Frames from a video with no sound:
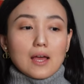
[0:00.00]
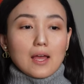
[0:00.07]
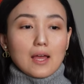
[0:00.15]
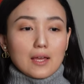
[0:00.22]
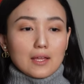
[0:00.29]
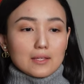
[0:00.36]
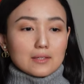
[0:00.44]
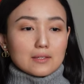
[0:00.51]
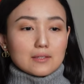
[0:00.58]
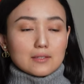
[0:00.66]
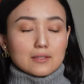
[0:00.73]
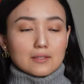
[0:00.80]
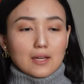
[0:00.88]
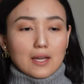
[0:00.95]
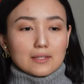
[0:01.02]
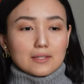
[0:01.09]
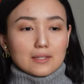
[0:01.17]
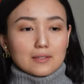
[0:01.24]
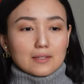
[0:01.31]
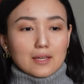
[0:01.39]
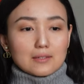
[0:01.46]
and I
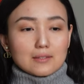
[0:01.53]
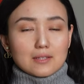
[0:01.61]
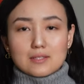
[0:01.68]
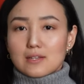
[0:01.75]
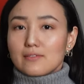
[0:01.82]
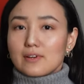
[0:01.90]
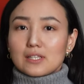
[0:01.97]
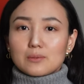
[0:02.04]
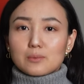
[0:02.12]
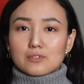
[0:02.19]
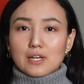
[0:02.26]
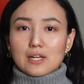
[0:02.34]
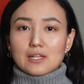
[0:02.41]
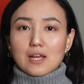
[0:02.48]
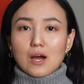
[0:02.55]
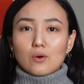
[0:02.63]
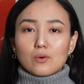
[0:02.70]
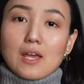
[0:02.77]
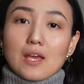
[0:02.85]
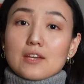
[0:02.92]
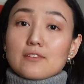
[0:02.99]
think that it's available right now.
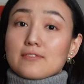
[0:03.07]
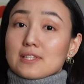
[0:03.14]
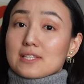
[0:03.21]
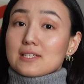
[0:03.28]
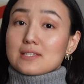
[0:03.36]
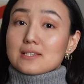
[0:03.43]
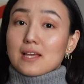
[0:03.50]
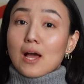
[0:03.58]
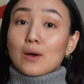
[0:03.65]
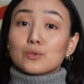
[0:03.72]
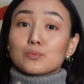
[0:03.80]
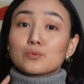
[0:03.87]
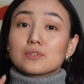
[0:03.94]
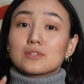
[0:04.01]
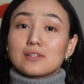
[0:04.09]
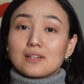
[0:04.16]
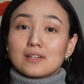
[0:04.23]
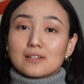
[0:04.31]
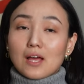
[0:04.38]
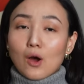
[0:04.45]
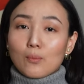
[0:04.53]
If it is, I will put the
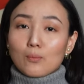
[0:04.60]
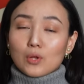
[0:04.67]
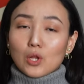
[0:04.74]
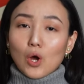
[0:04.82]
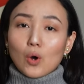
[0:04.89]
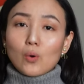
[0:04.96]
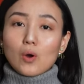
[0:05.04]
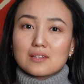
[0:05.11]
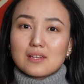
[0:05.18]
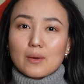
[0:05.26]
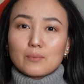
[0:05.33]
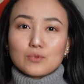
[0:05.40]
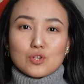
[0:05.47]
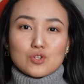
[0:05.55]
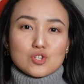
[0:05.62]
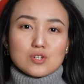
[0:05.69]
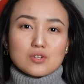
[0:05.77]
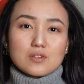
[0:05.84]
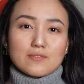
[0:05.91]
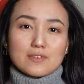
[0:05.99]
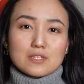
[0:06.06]
link down below. I'm not sure
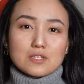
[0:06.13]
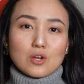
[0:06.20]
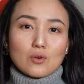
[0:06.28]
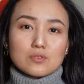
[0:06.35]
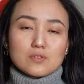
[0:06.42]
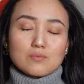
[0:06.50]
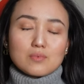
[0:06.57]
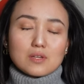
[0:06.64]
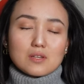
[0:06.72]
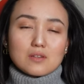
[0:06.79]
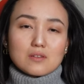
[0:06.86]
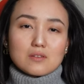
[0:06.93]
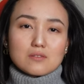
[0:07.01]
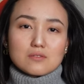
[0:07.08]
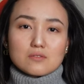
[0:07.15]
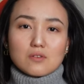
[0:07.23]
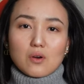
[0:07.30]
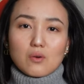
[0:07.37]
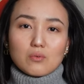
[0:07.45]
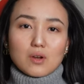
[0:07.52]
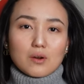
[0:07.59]
if it's going to be
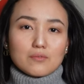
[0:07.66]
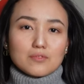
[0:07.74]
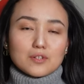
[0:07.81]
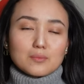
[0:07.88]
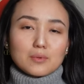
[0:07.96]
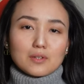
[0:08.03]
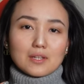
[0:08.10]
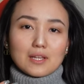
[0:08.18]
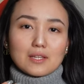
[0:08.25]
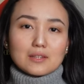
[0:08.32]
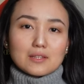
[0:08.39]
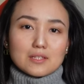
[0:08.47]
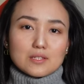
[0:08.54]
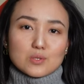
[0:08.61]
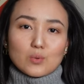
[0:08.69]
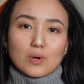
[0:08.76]
so comfortable in this